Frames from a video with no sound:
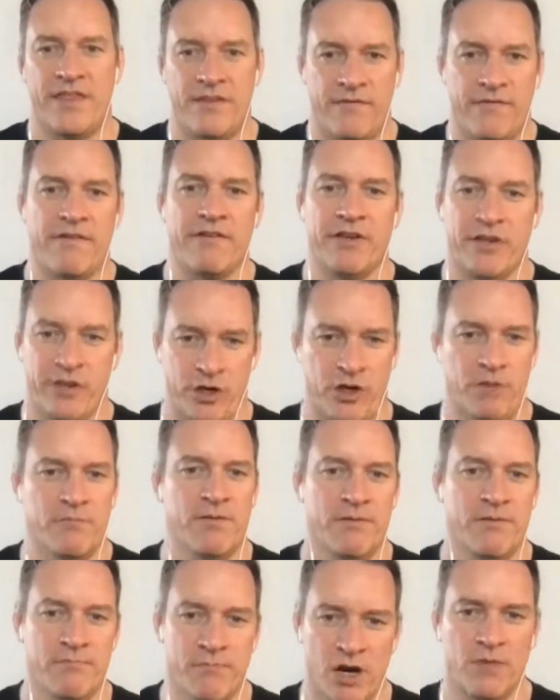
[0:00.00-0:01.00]
very
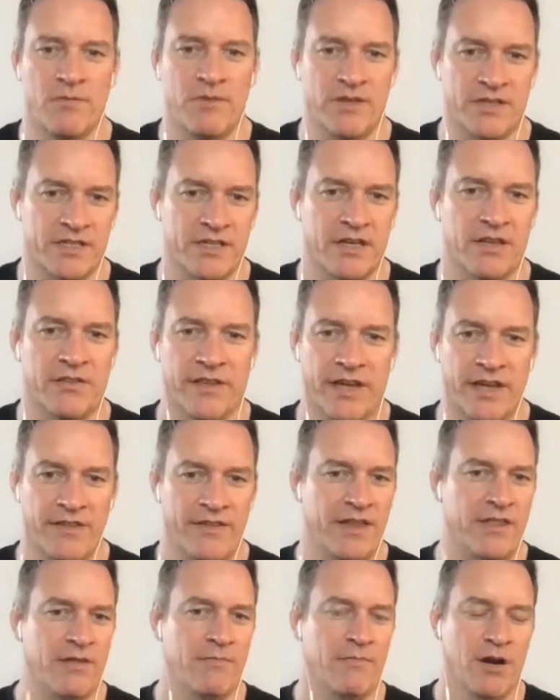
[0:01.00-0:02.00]
human moments, aren't they? Yeah.
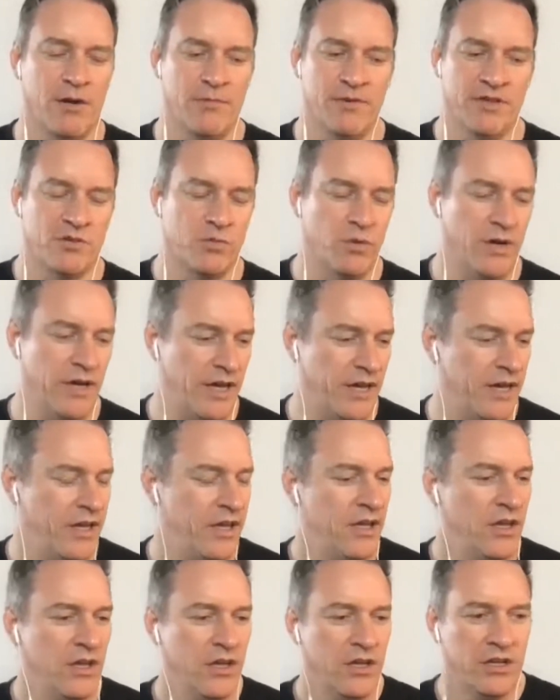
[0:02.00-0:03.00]
They're the moments where
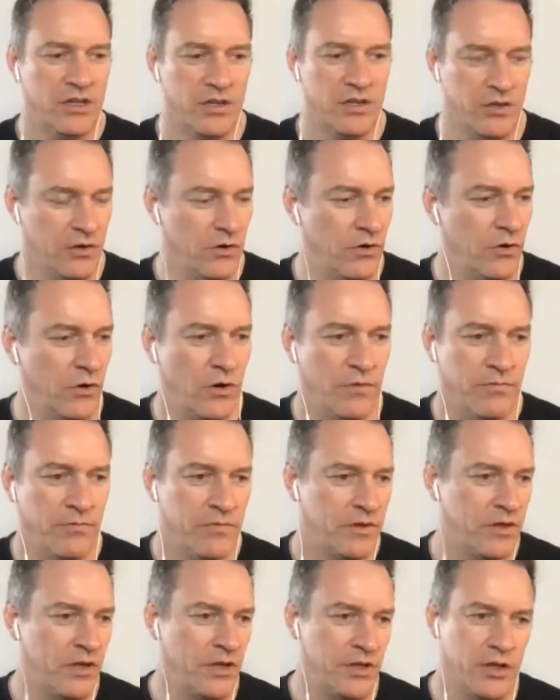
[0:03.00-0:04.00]
you're
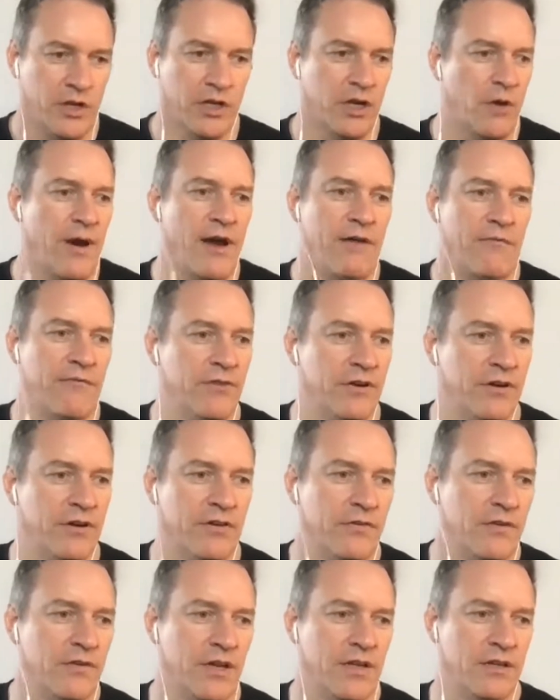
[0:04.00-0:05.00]
you, know, you go out for
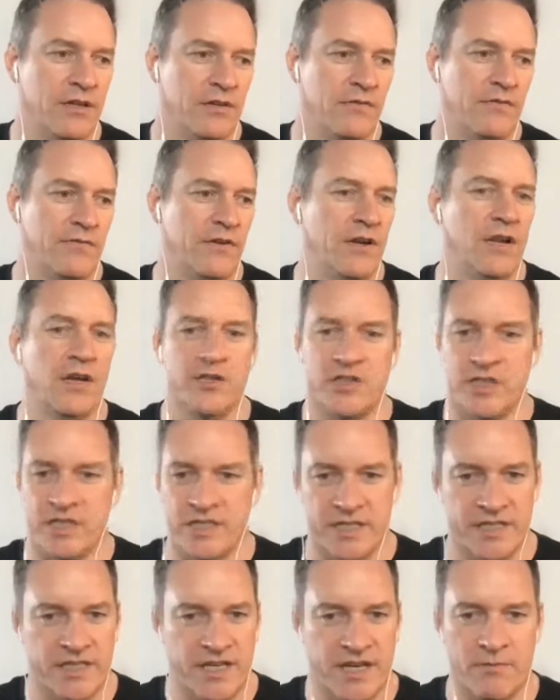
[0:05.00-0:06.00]
a, for lunch as
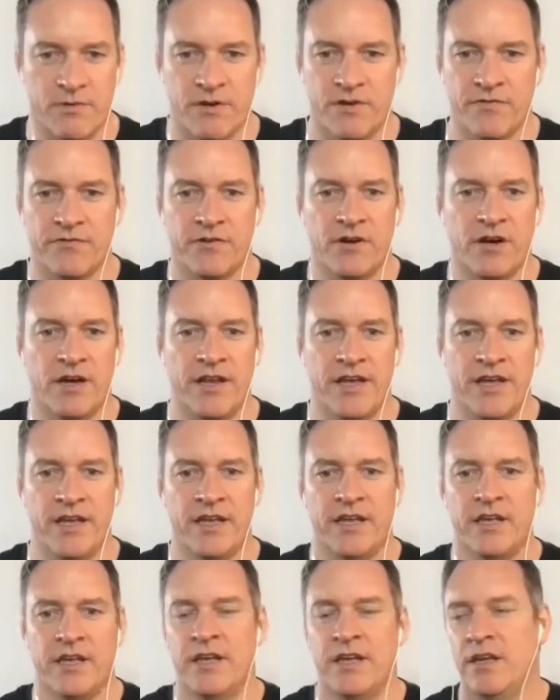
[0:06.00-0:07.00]
a team on a Friday
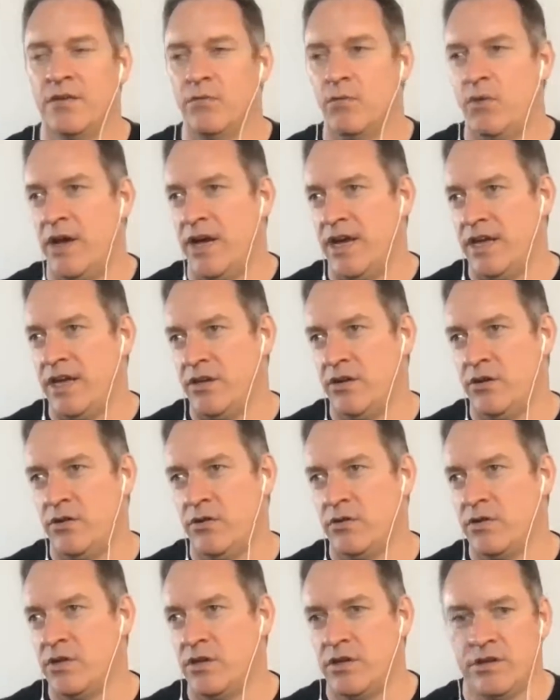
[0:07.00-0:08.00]
where
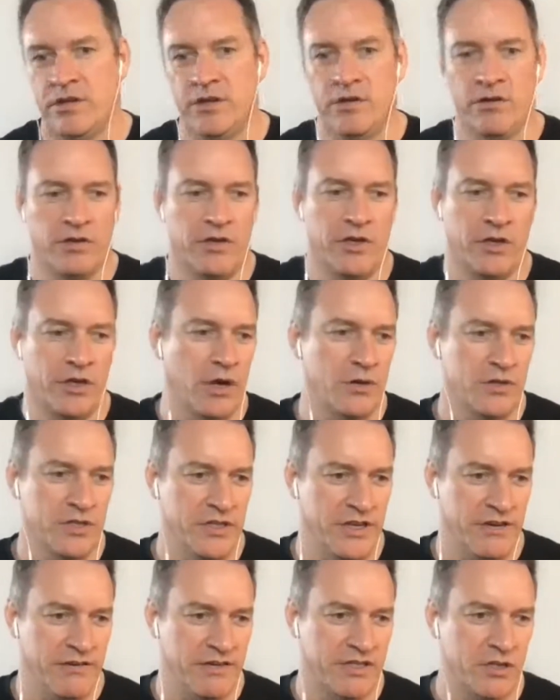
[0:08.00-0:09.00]
you, you you go to the
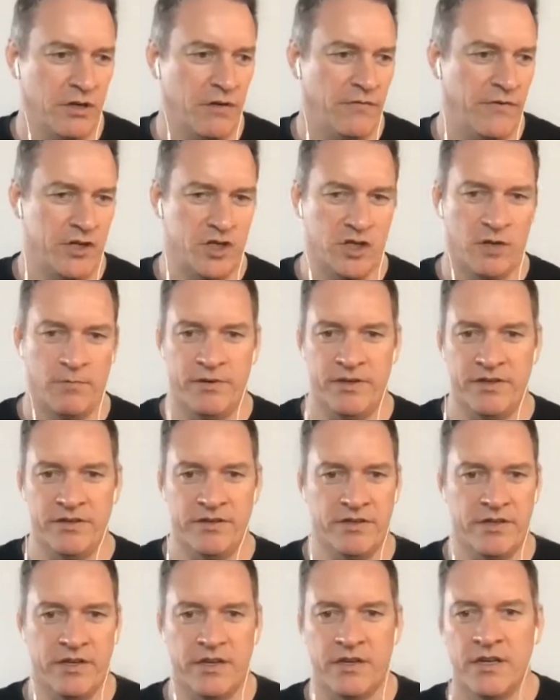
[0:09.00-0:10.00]
nearest coffee shop and
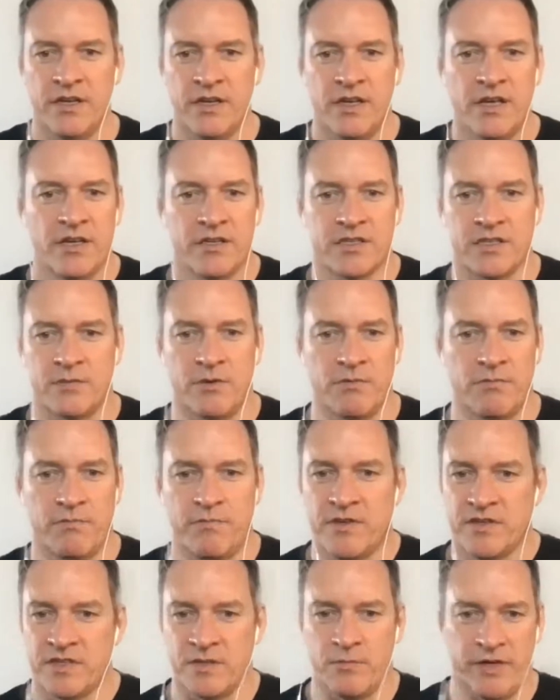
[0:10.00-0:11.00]
you know, someone
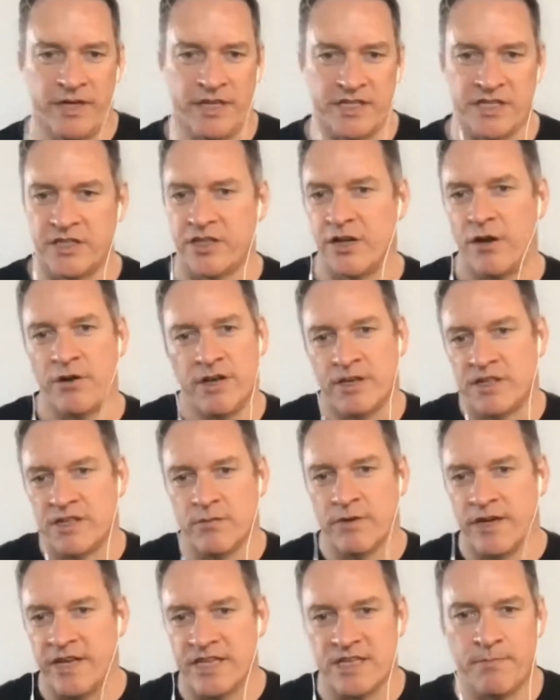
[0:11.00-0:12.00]
someone gets a donut and
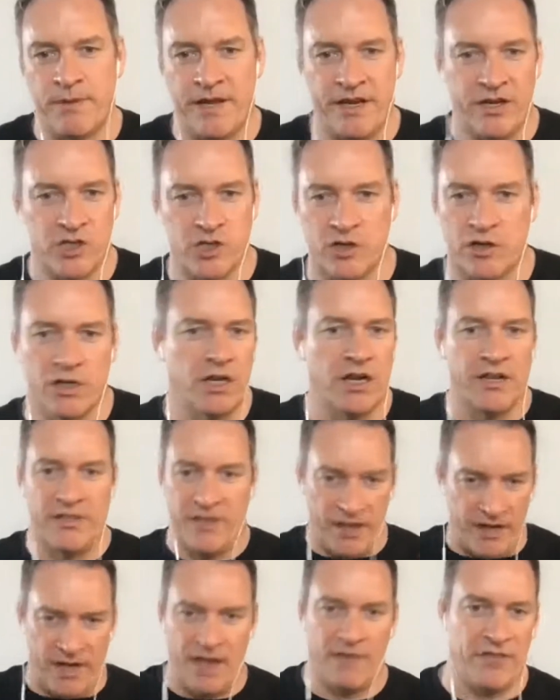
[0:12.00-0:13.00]
someone gets a pan of chocolate and
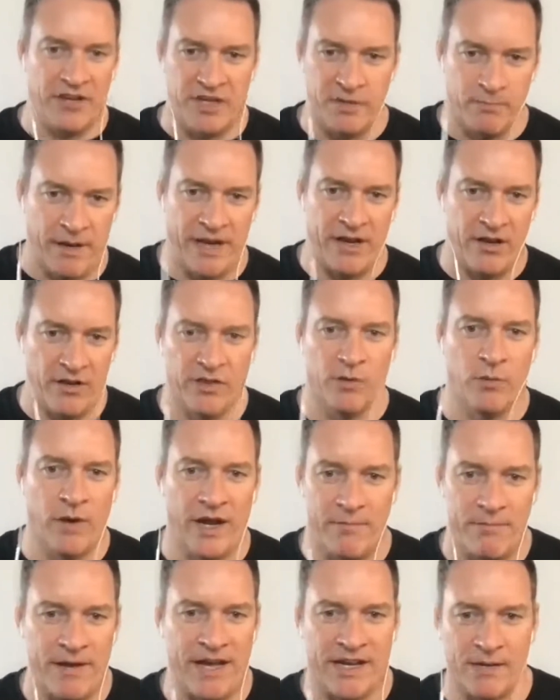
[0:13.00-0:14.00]
then you have the debate on the
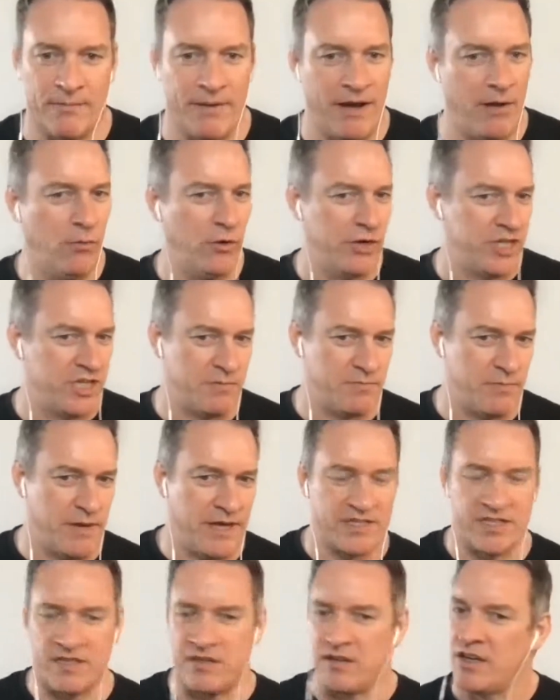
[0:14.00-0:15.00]
way back about which is
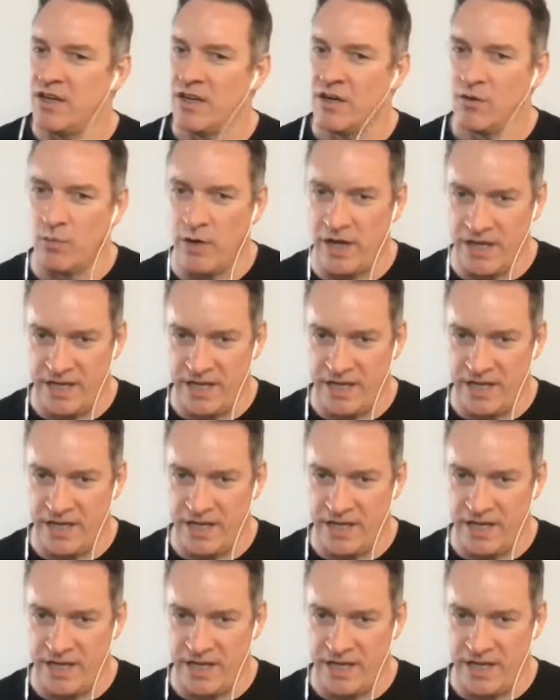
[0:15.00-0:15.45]
best where you